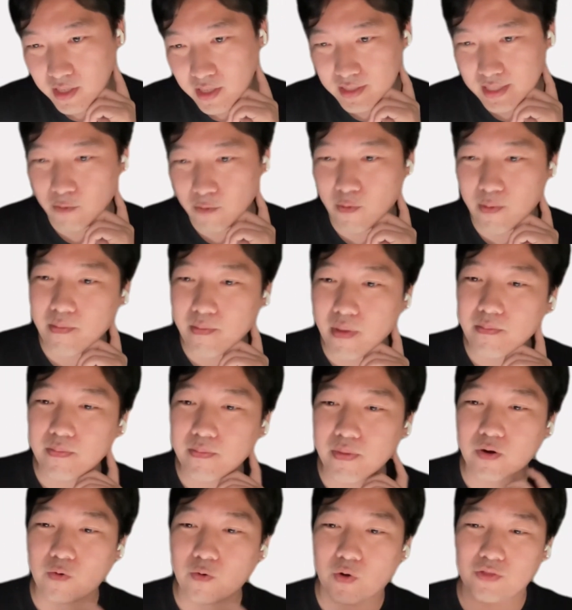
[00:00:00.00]
So I
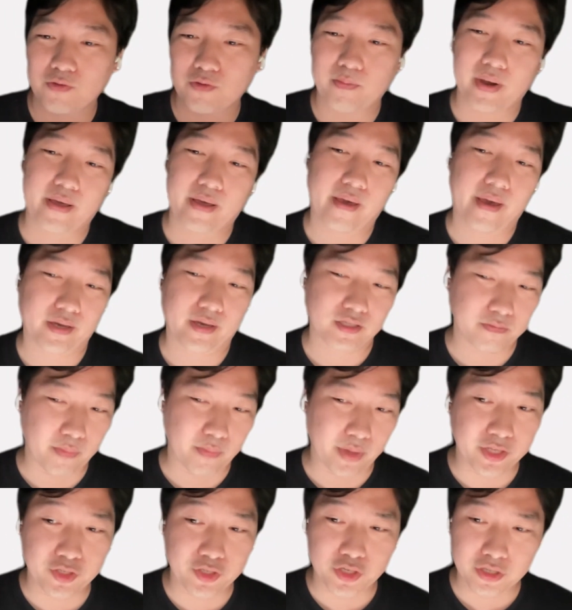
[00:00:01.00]
remember one of my
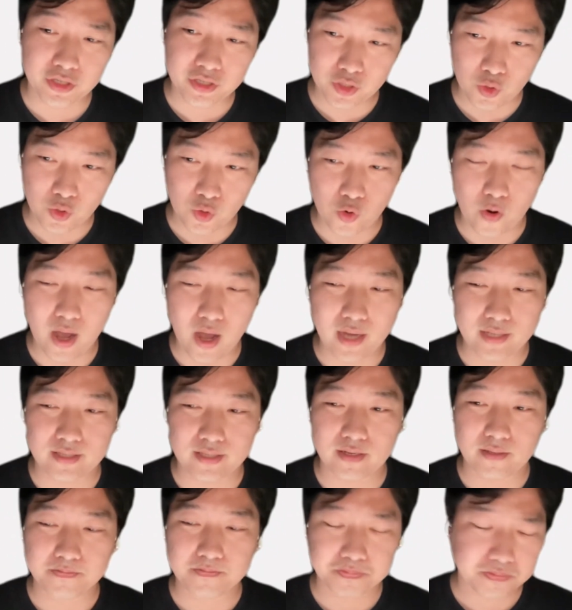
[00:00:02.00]
ex-managers who
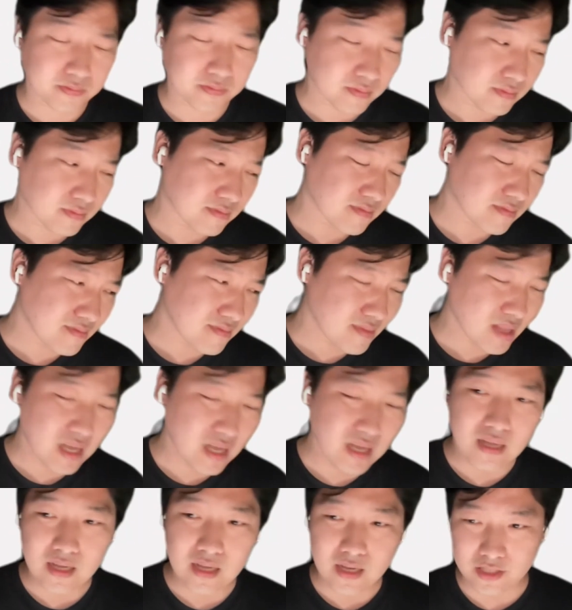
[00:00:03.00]
has an
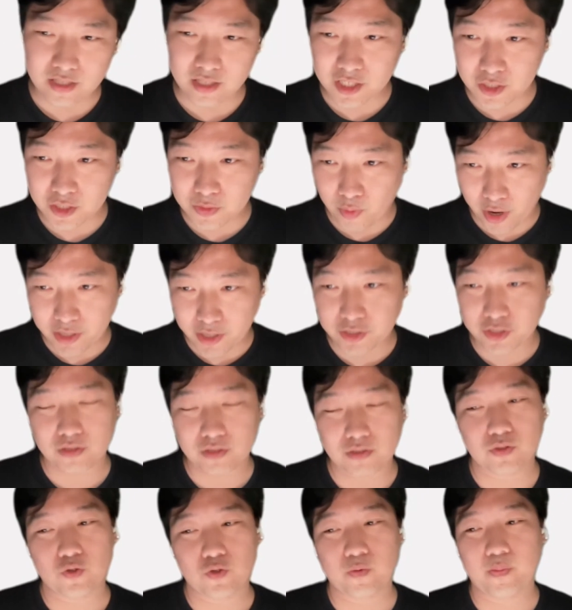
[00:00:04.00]

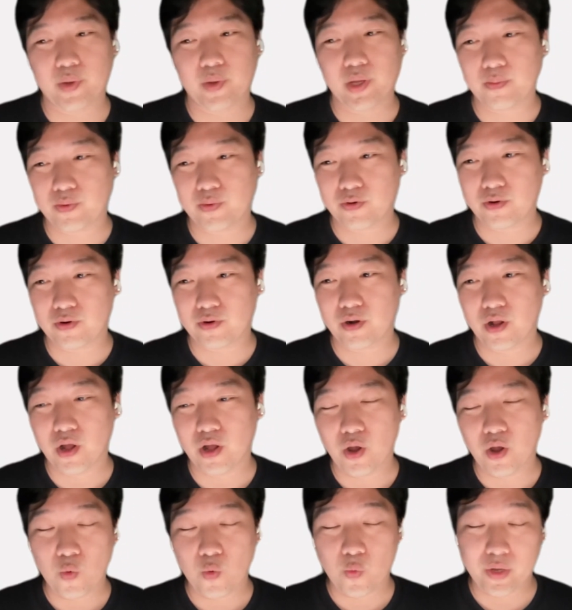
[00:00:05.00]
inspiration to people
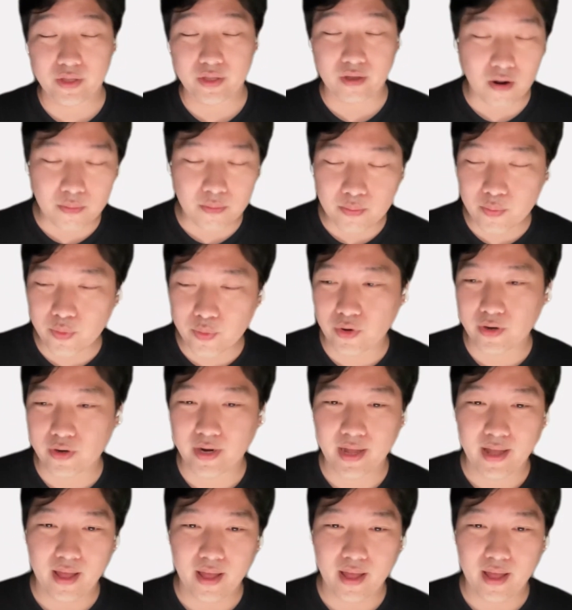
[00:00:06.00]
with a humble